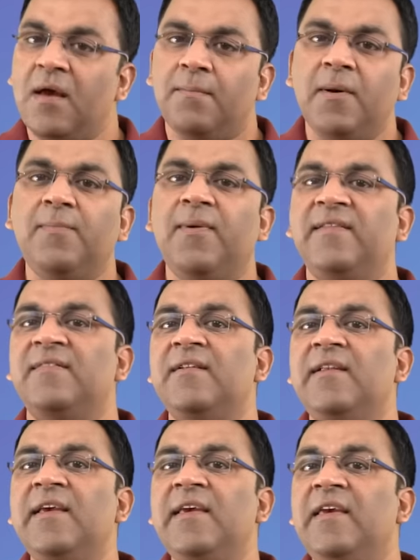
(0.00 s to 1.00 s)
But
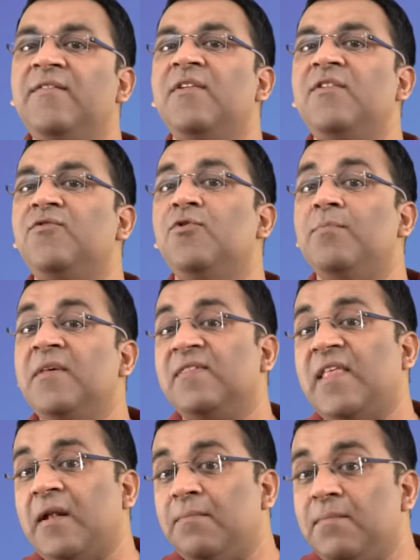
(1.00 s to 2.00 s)
pleasantly, even if you miss
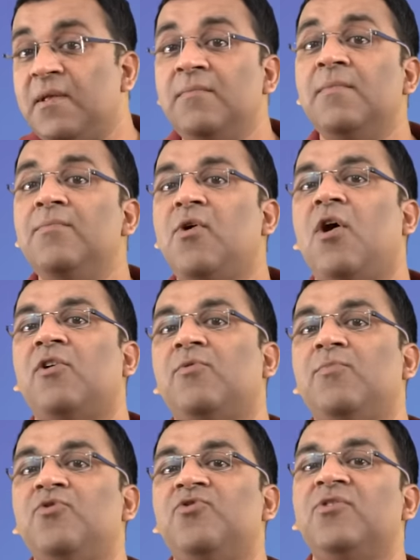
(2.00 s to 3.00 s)
that minimum
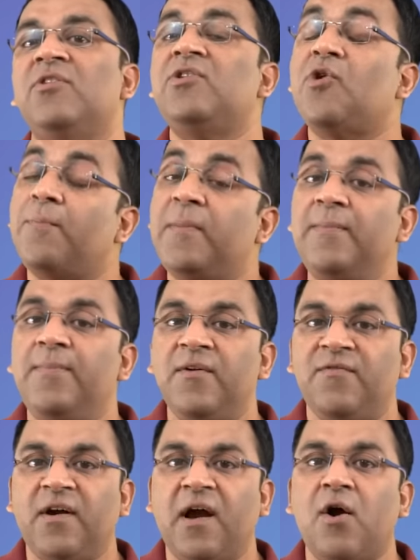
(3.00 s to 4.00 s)
contribution, your
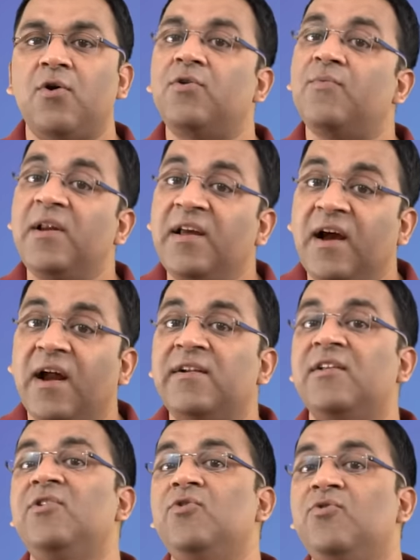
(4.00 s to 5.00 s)
PPF account will
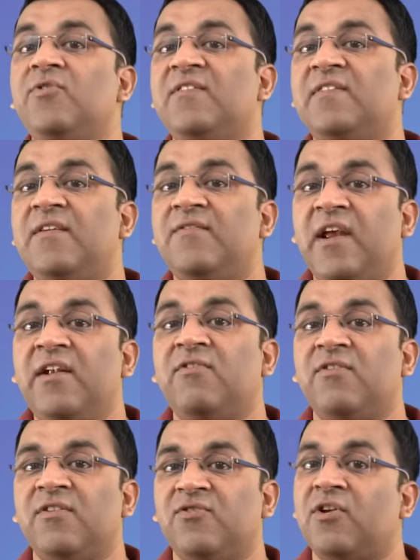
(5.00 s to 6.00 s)
continue to receive
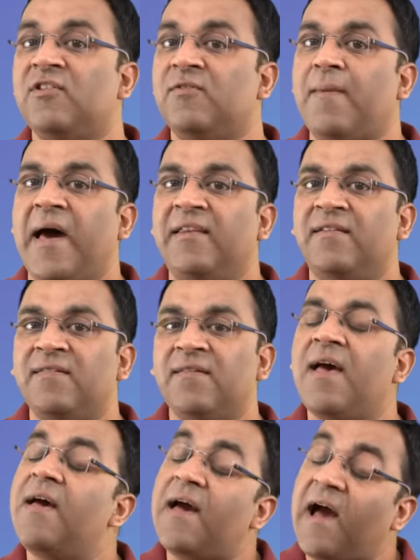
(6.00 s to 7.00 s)
interest on its balance
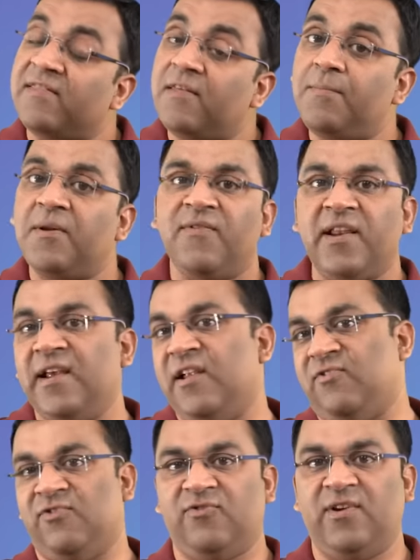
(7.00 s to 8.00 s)
at the prevailing
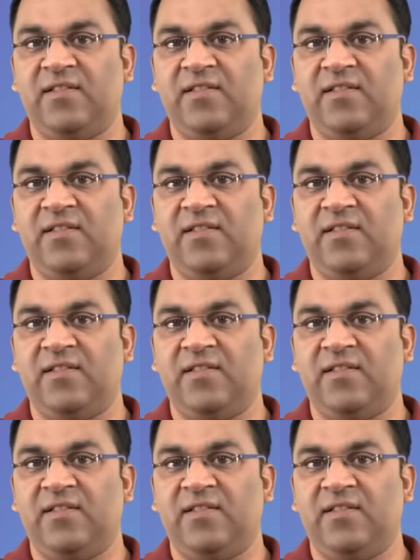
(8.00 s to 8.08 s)
interest